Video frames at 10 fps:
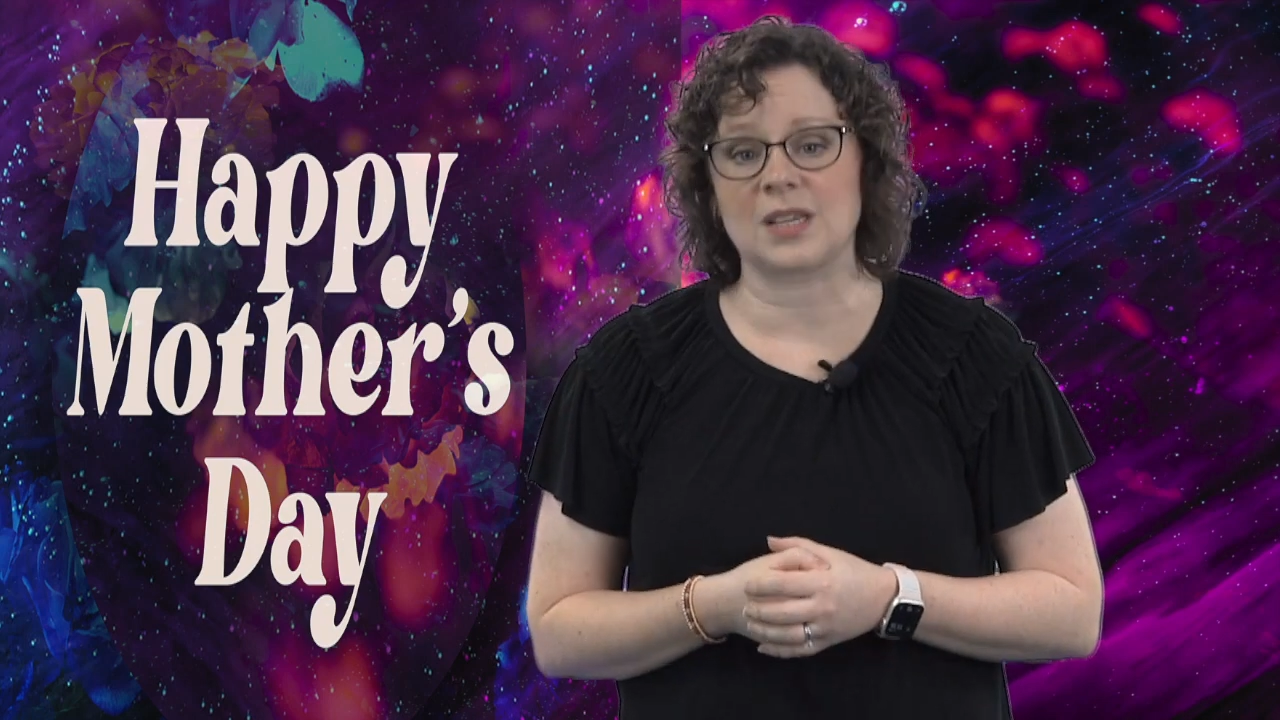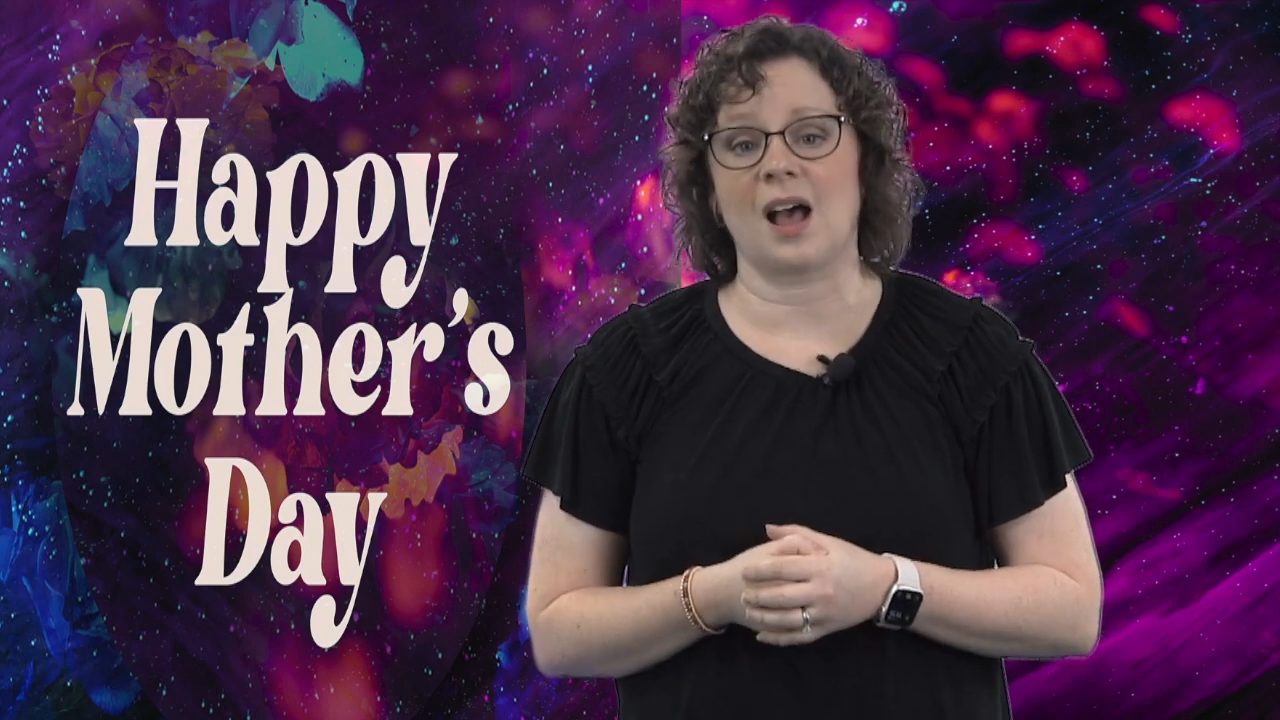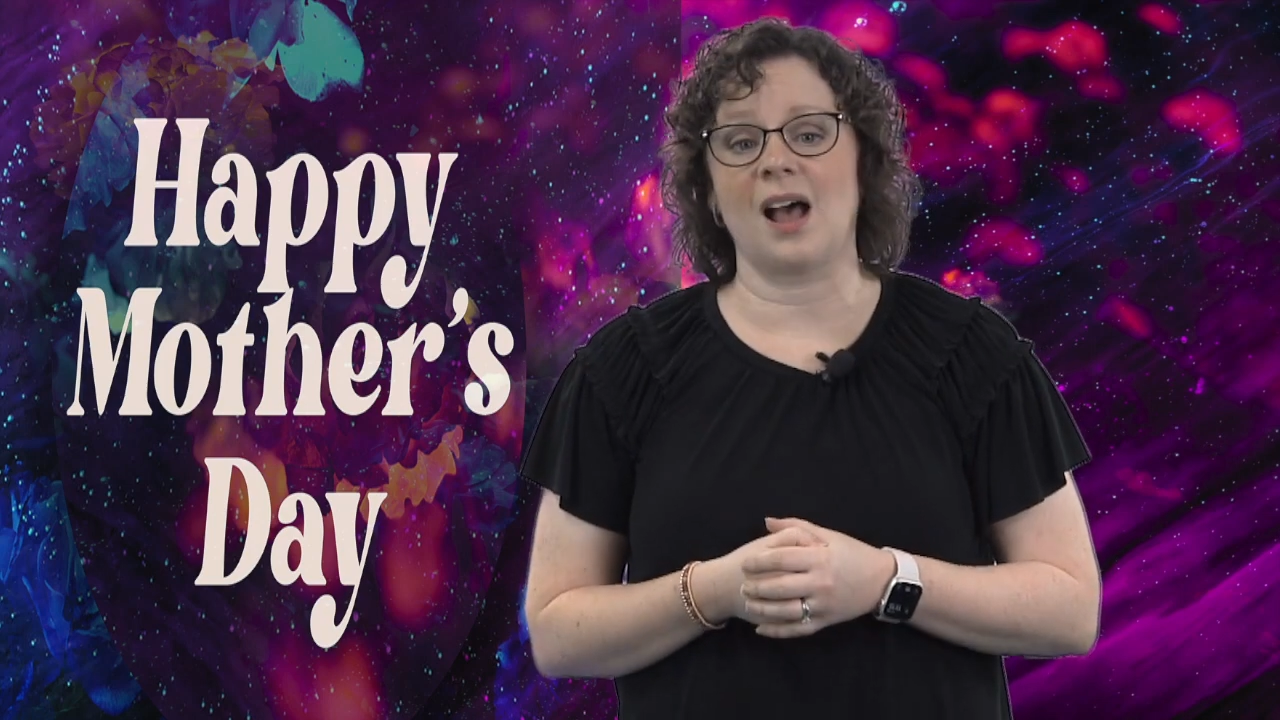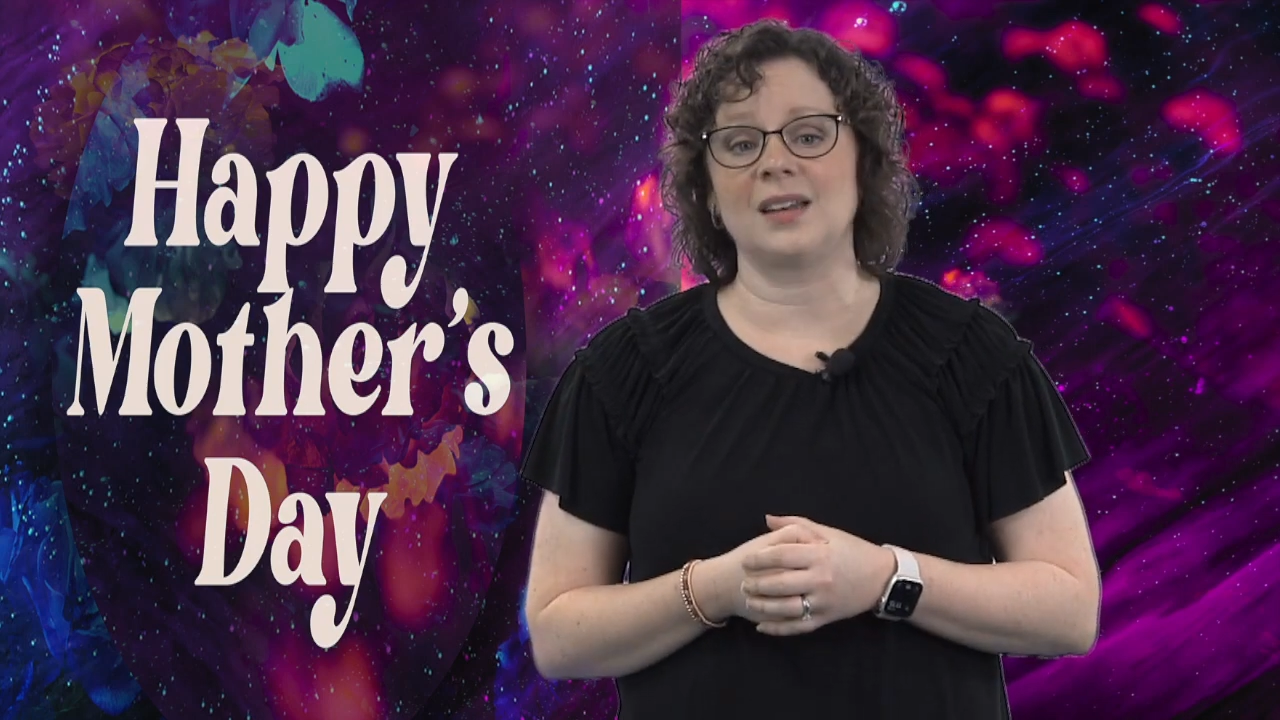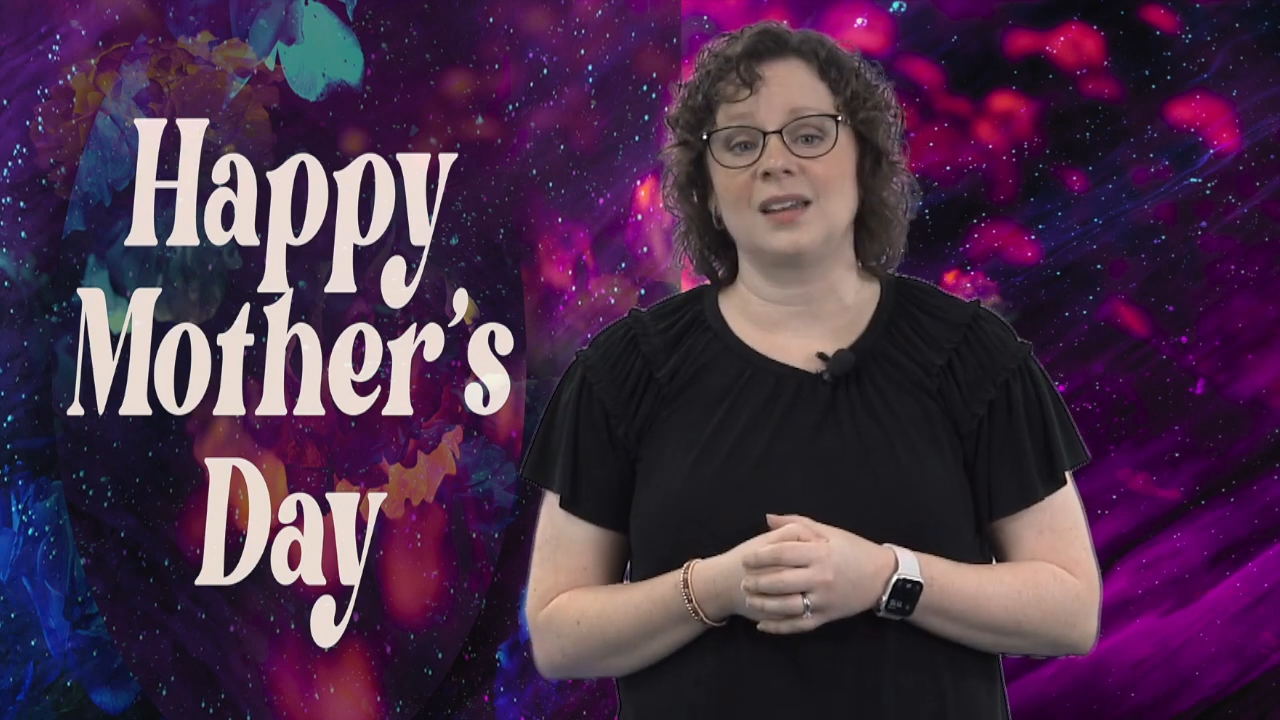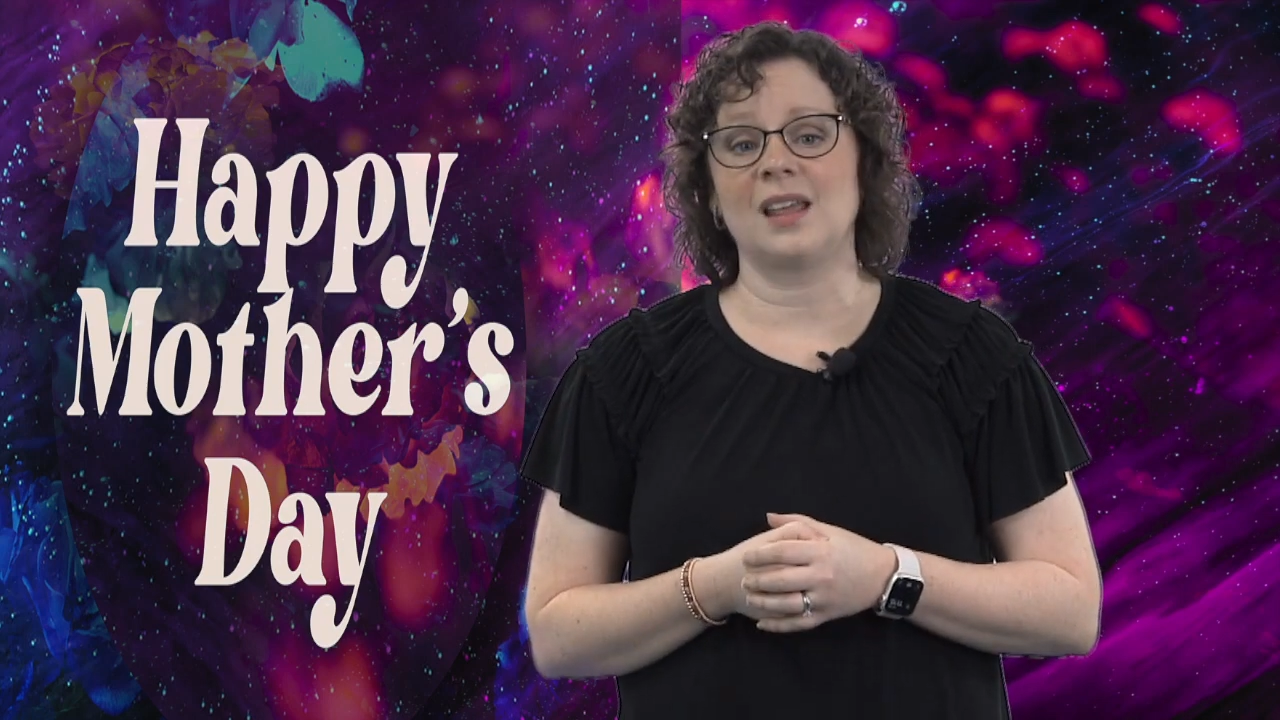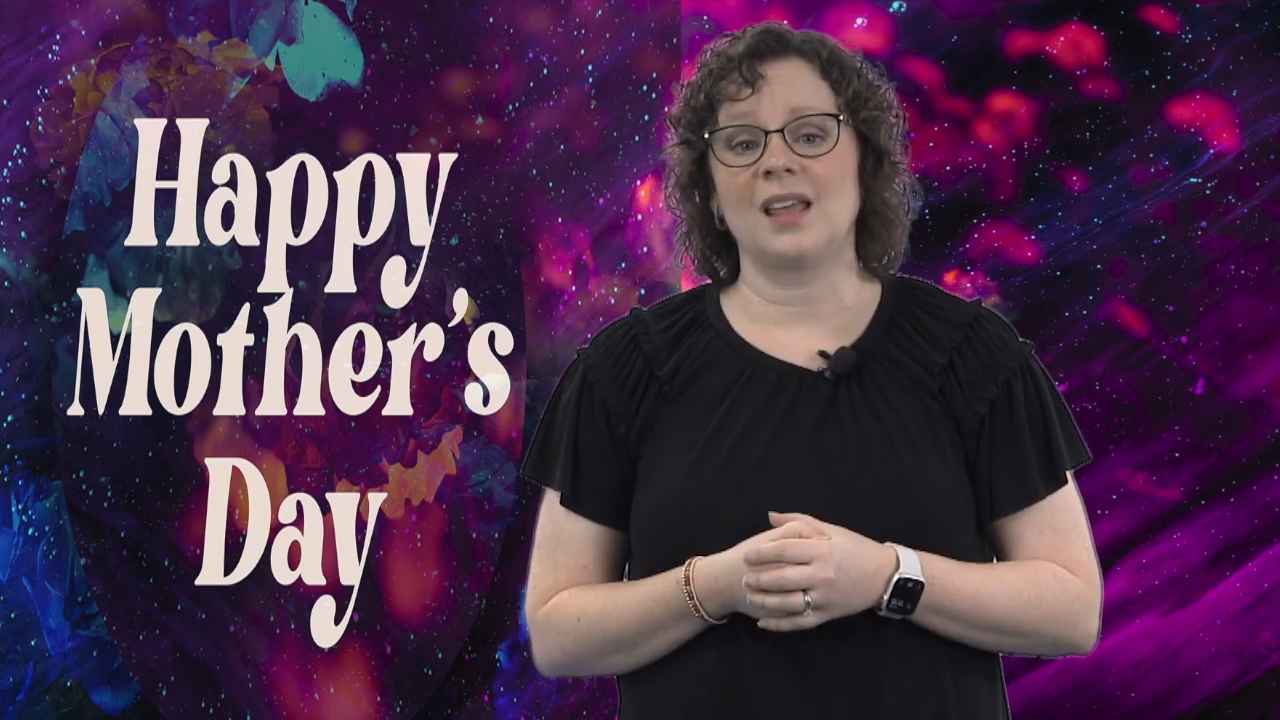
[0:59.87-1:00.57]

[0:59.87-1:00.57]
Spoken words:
God."